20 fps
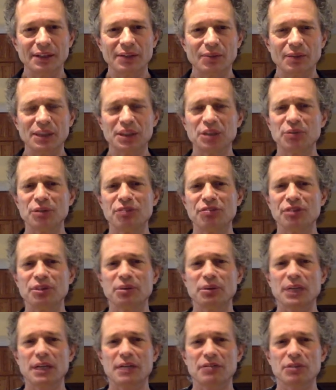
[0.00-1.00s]
Why should we feel
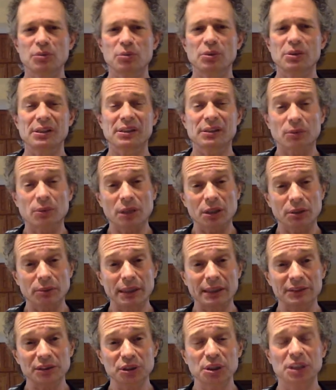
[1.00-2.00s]
we have to walk
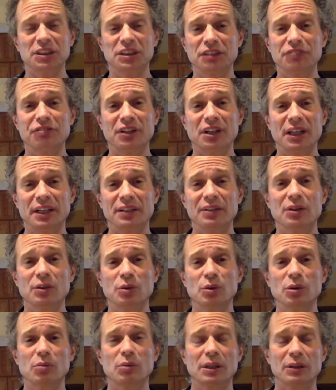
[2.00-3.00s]
around justifying
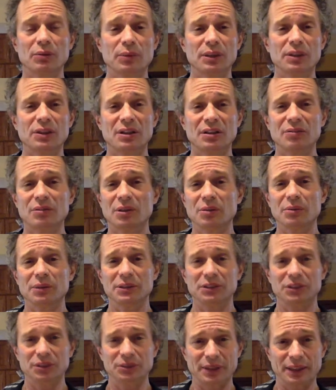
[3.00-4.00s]
who or what we are, what
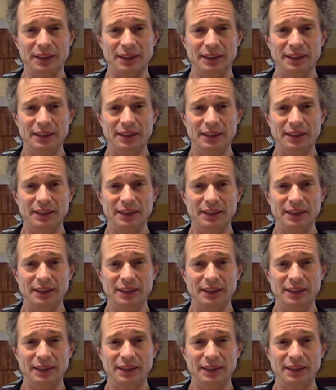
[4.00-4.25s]
we're doing?